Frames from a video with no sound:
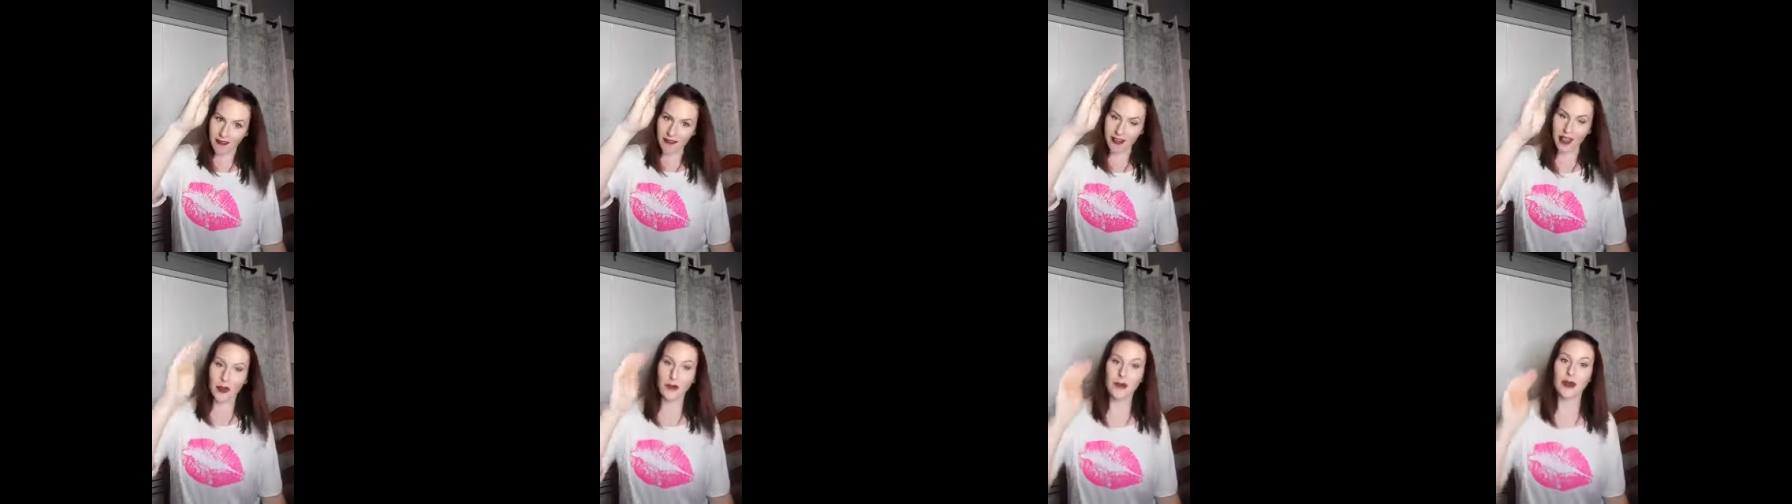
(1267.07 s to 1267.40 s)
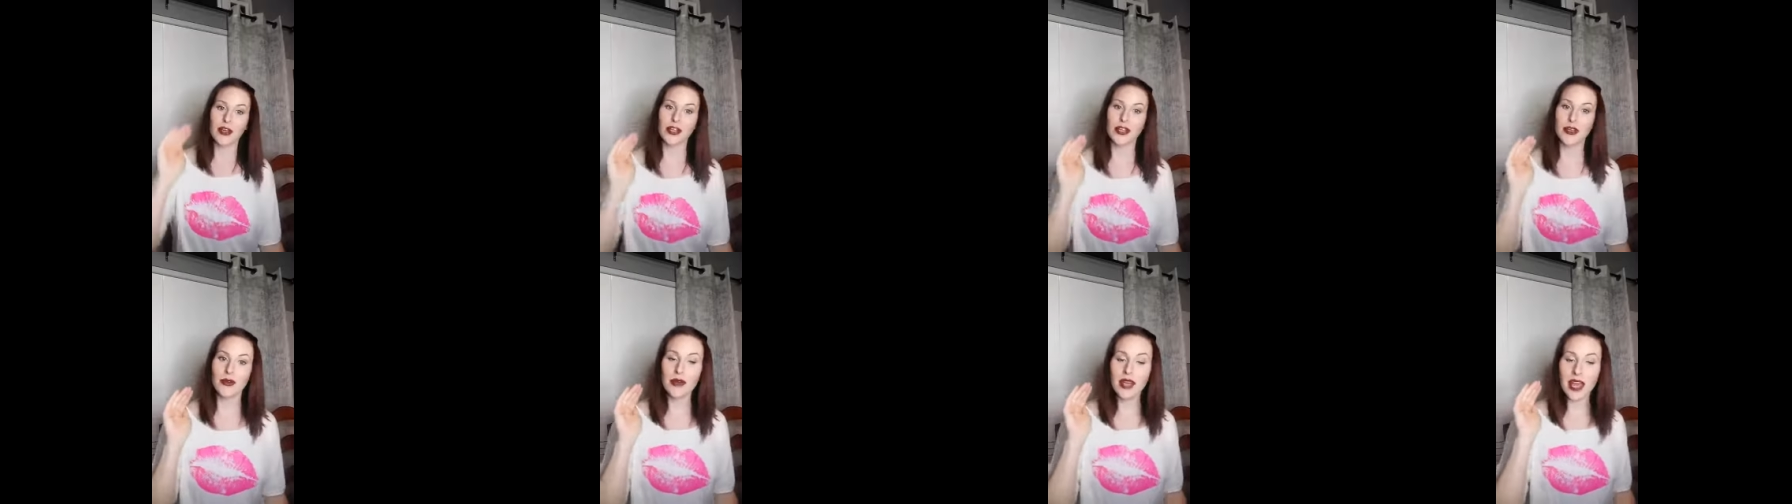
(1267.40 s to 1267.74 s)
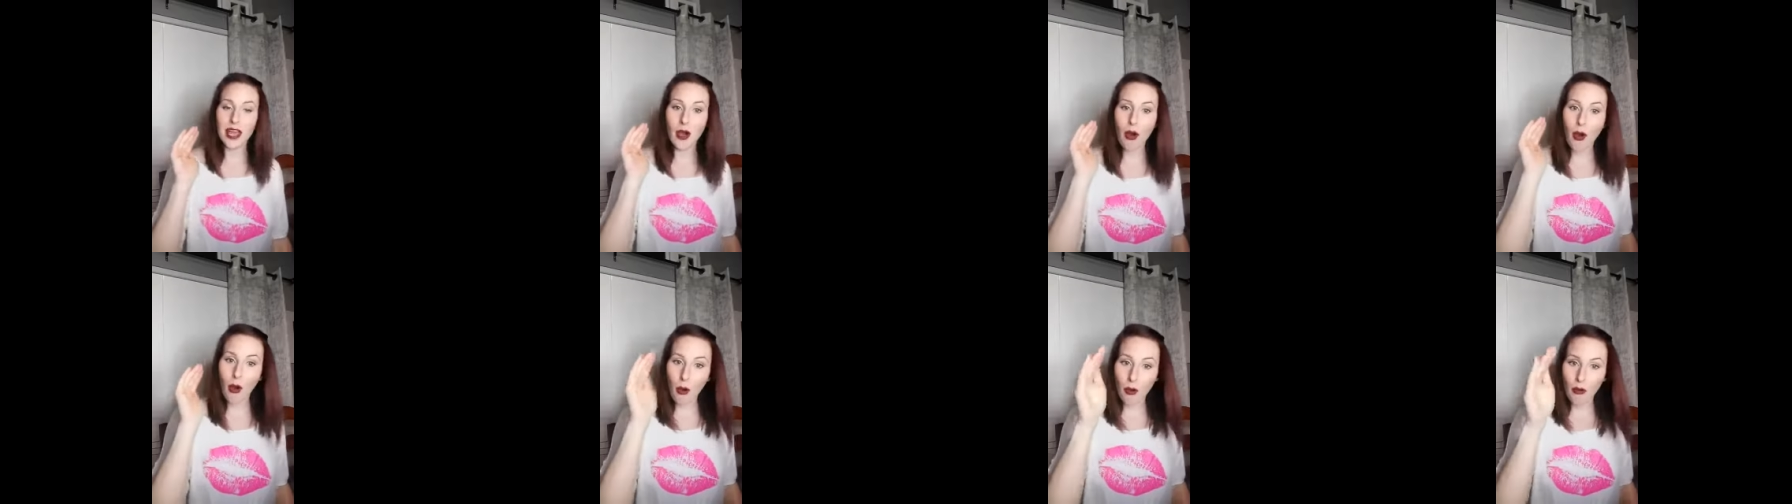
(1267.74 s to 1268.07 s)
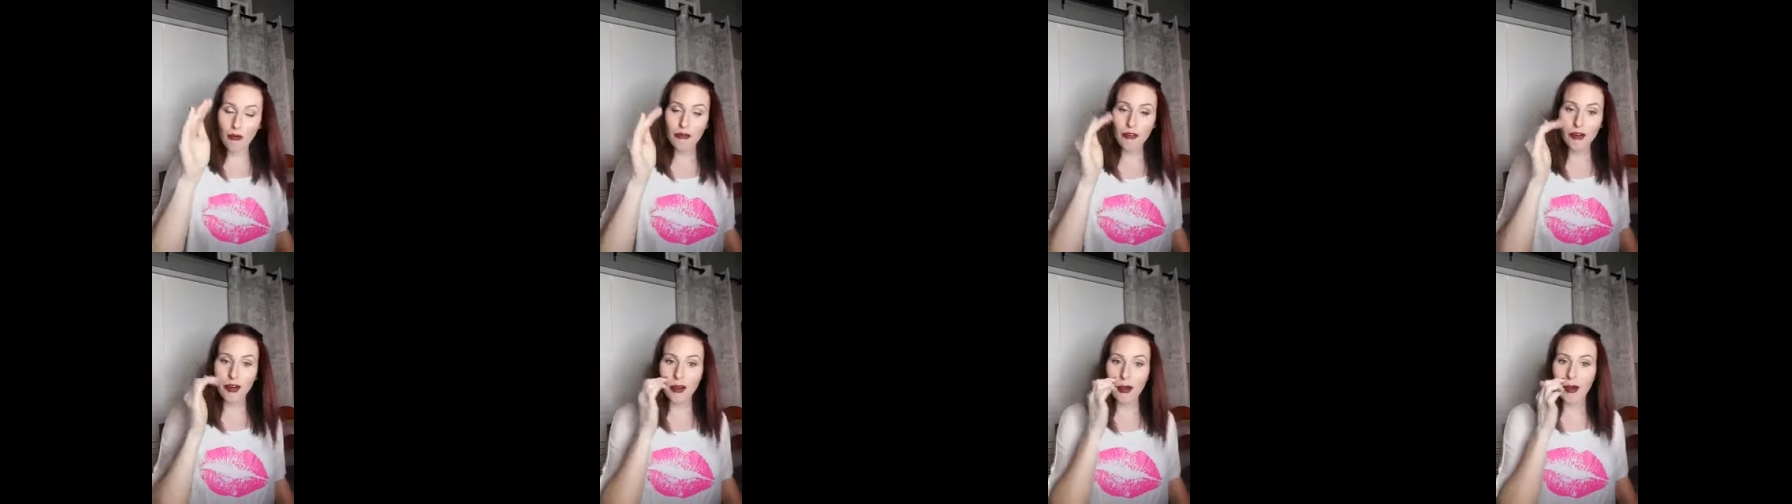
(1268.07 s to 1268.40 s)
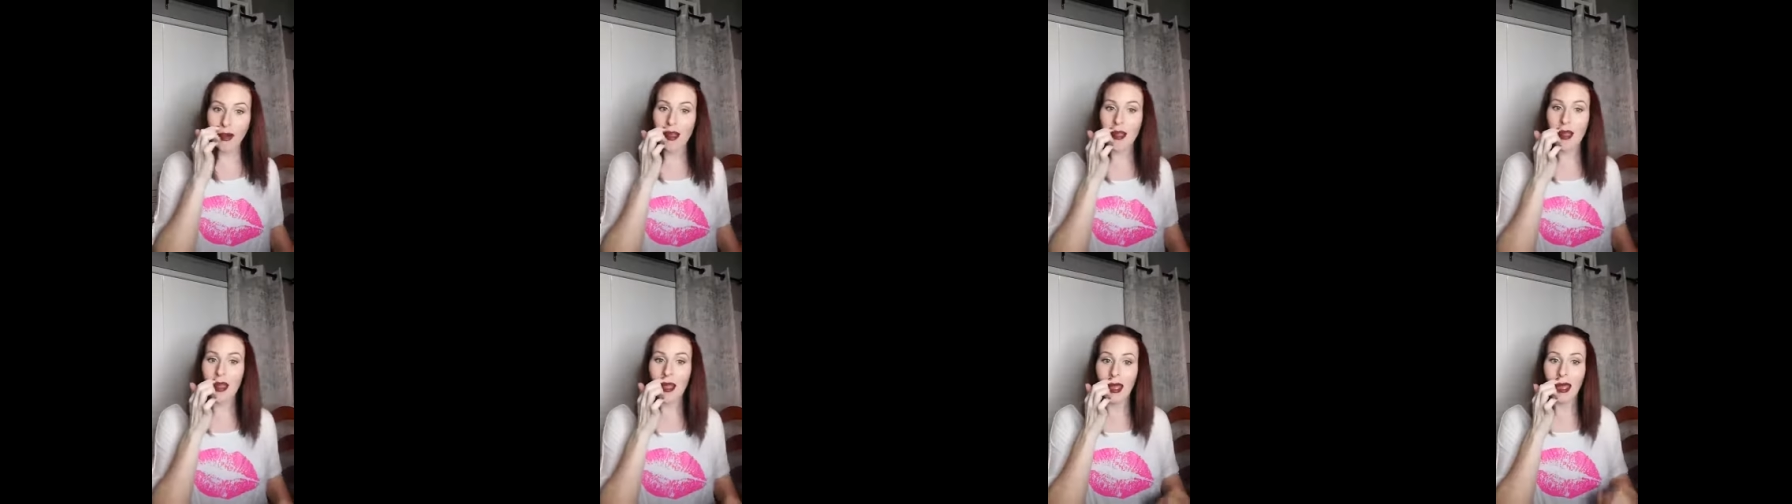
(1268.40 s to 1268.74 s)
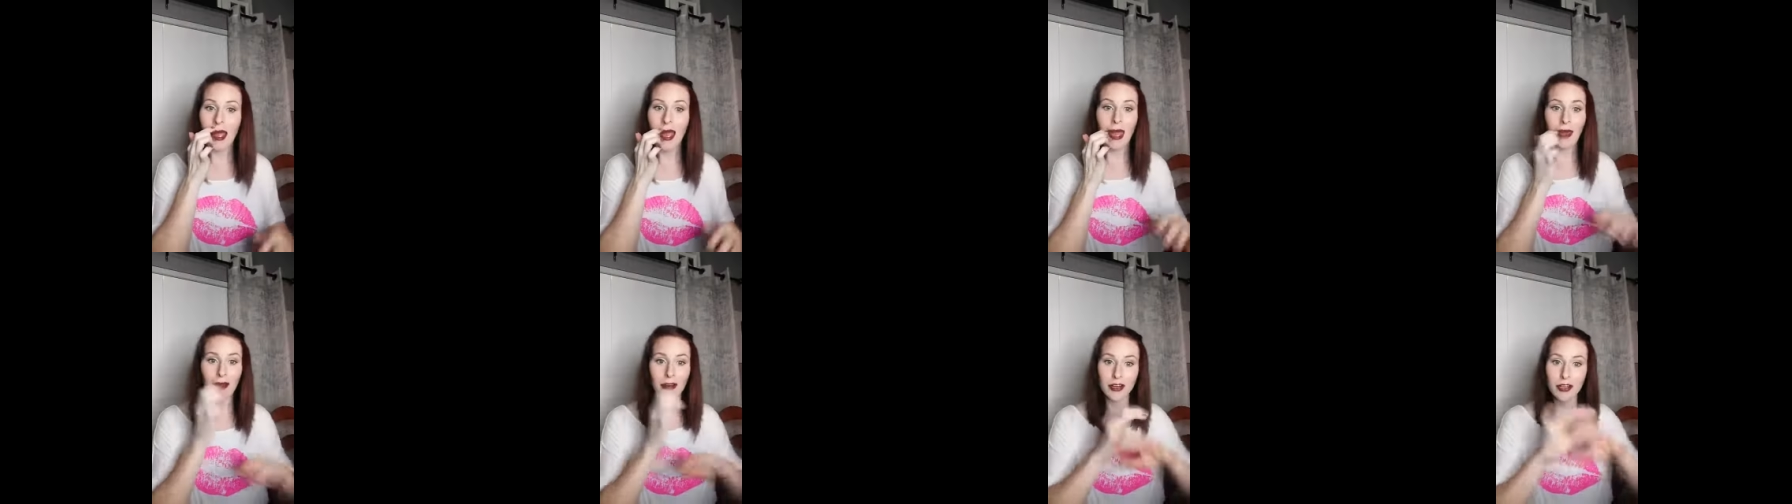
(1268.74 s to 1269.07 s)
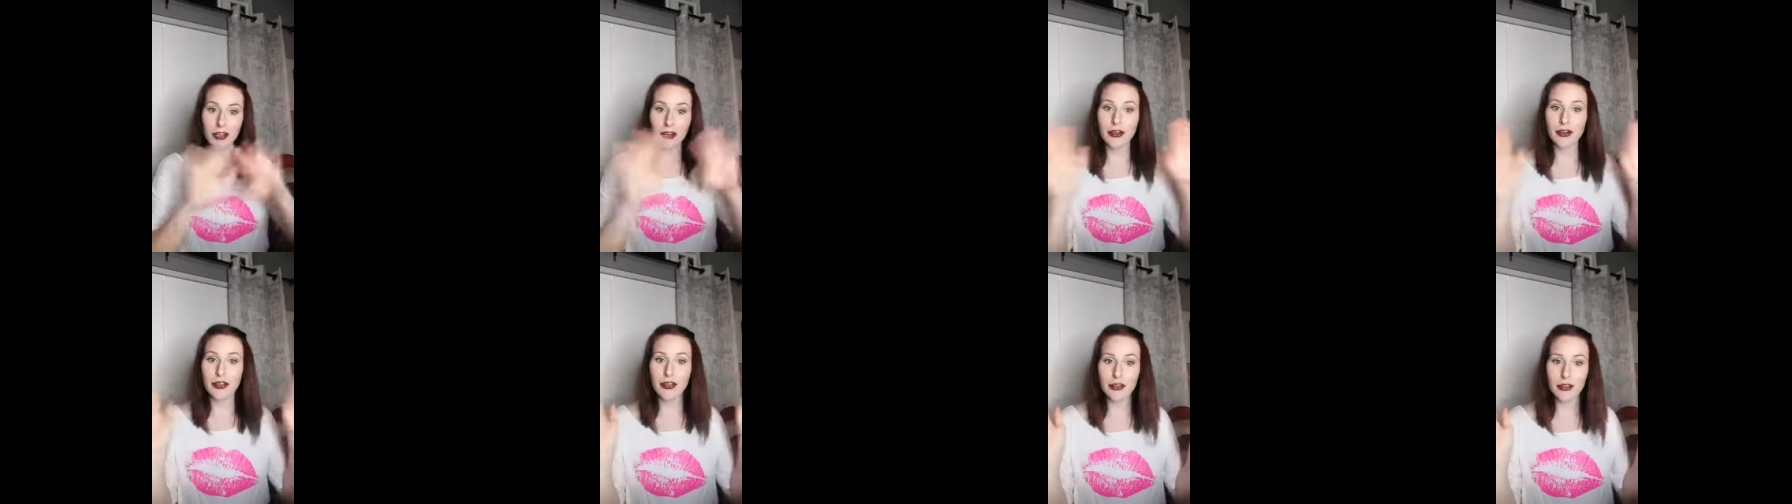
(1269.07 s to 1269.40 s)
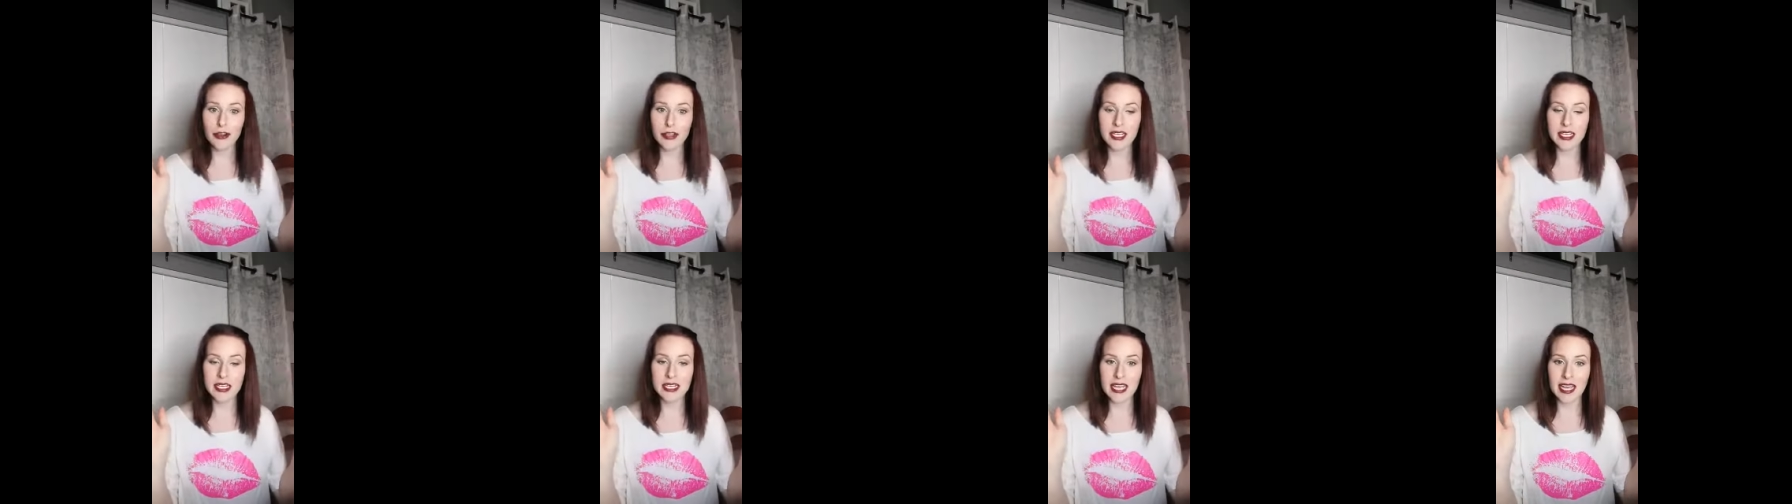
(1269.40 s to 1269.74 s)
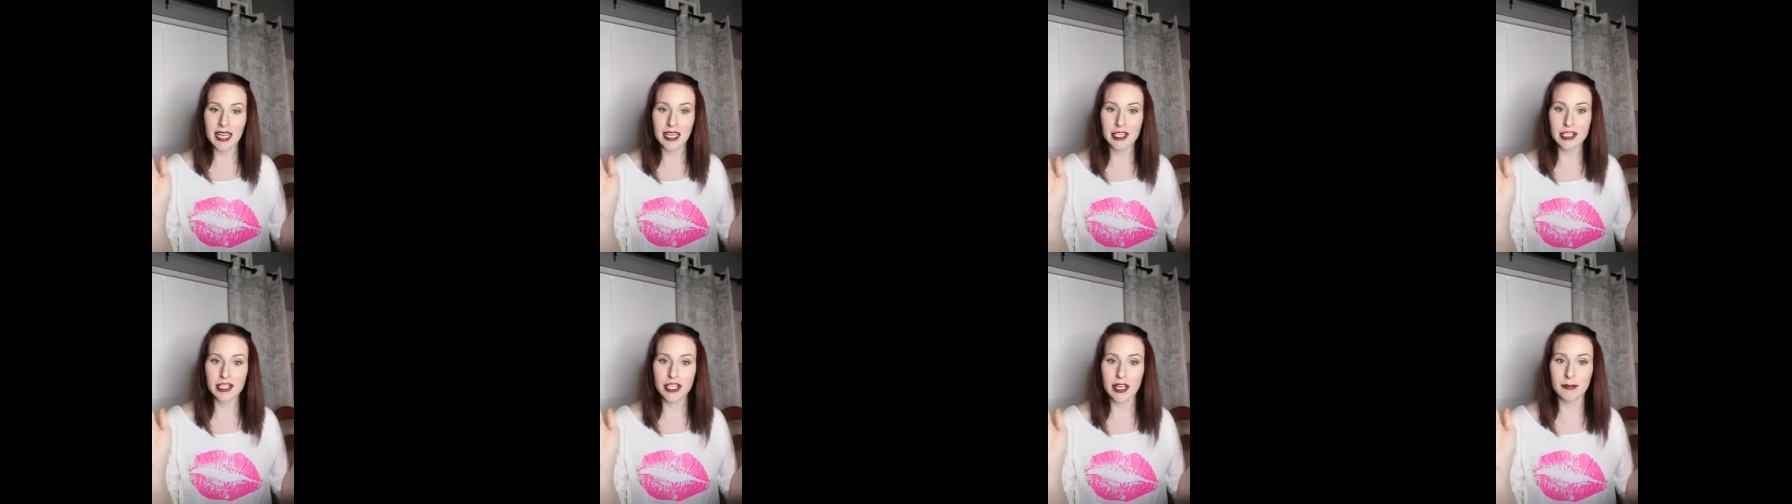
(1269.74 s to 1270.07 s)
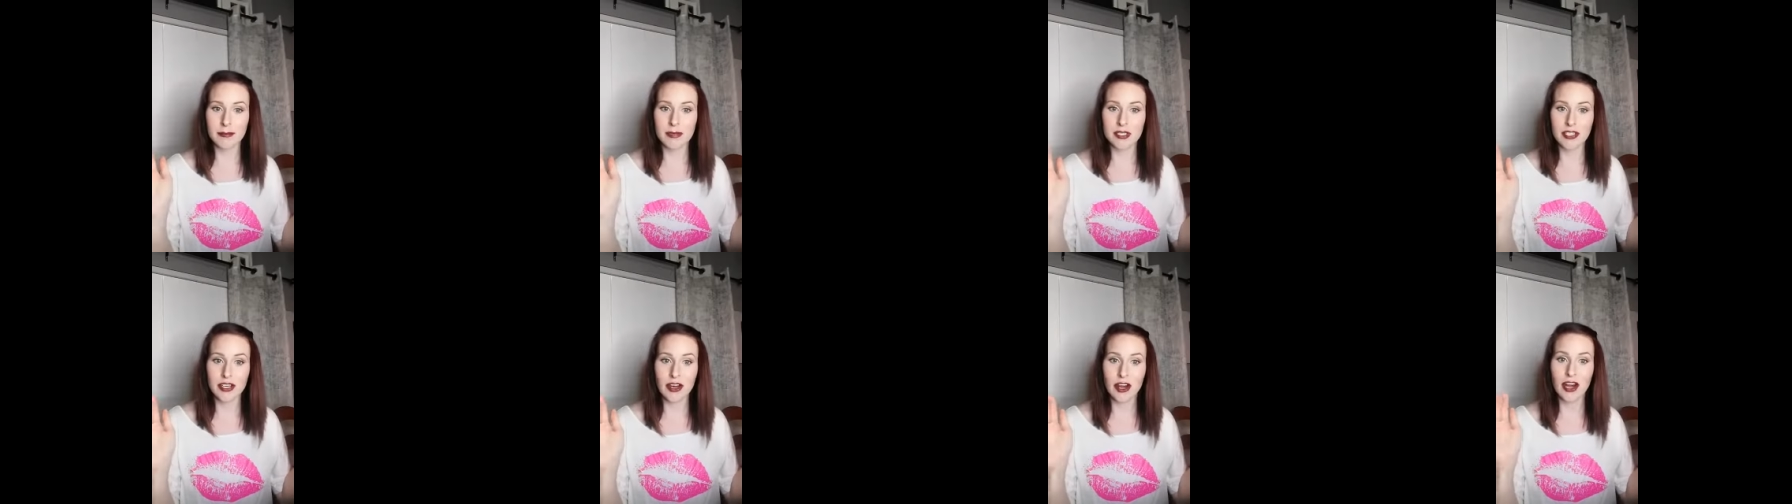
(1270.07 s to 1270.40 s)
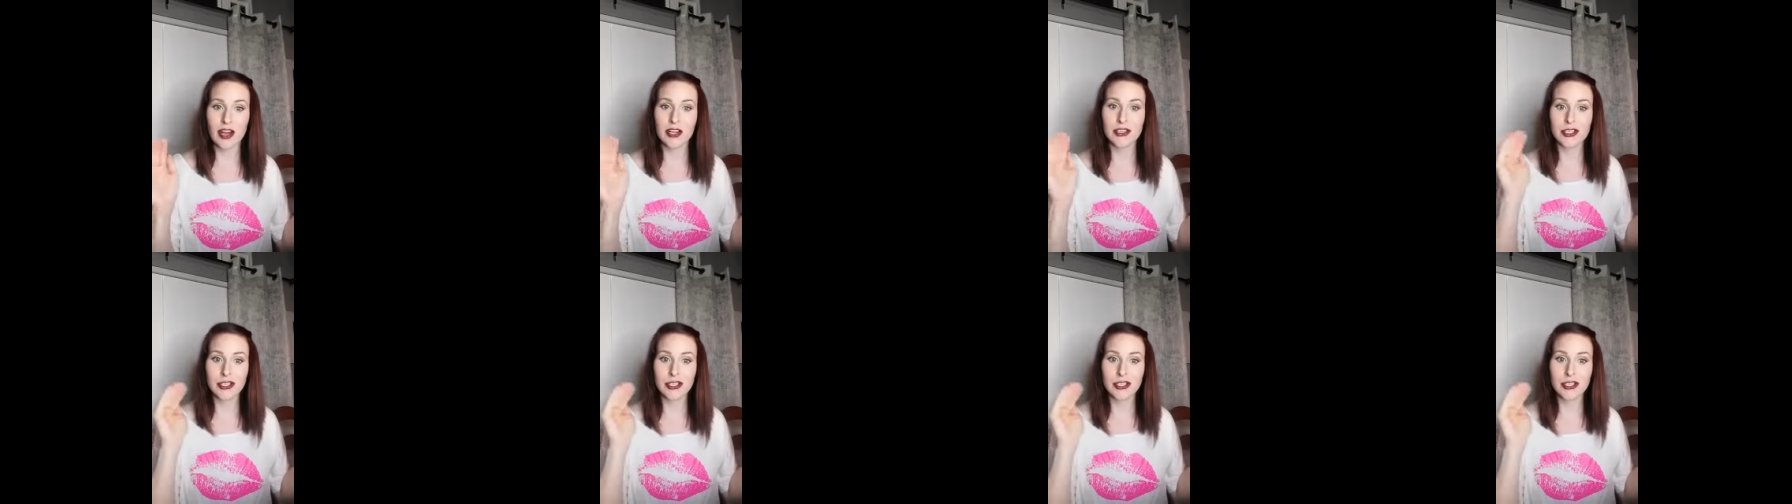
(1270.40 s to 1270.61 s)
And when you get over out of your 30-day jumpstart,